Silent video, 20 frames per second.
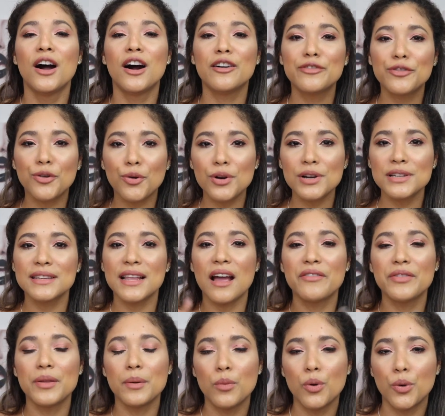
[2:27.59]
Of course, they
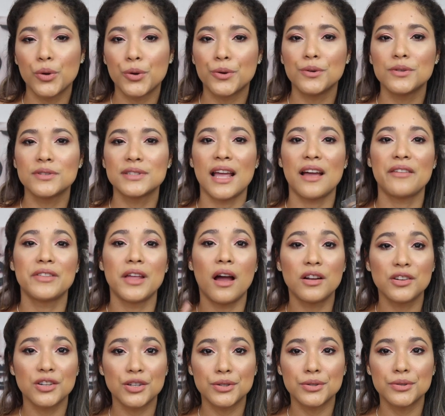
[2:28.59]
have the models, they have the
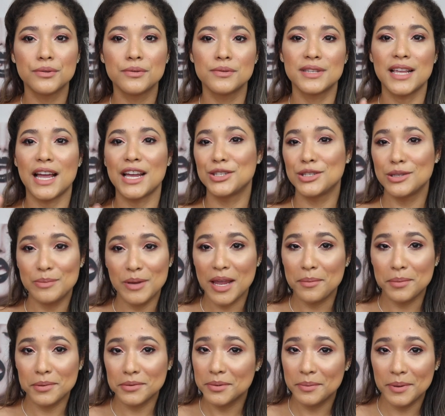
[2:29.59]
undertones. I should be
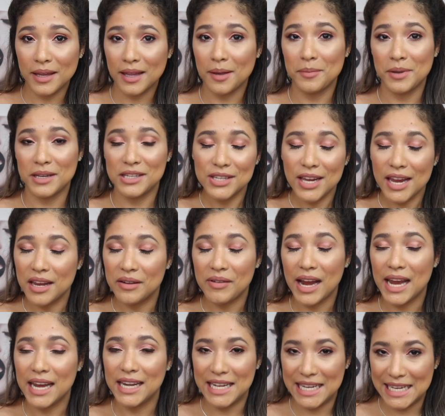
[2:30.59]
able to pick up my shade,
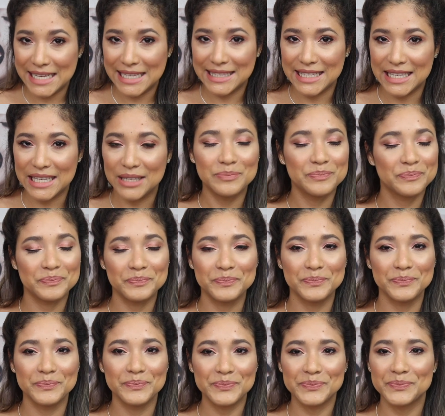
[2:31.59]
right? Easy.
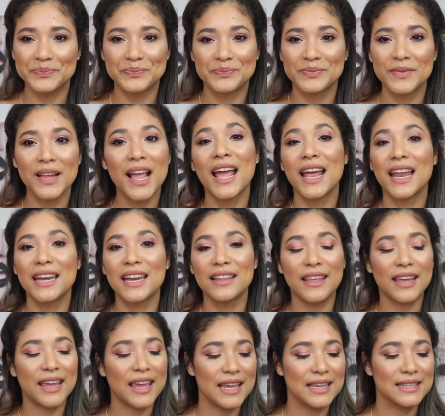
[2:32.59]
Hmm. Not
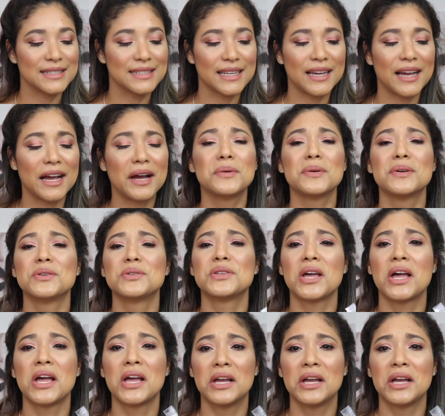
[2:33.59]
the case. I was...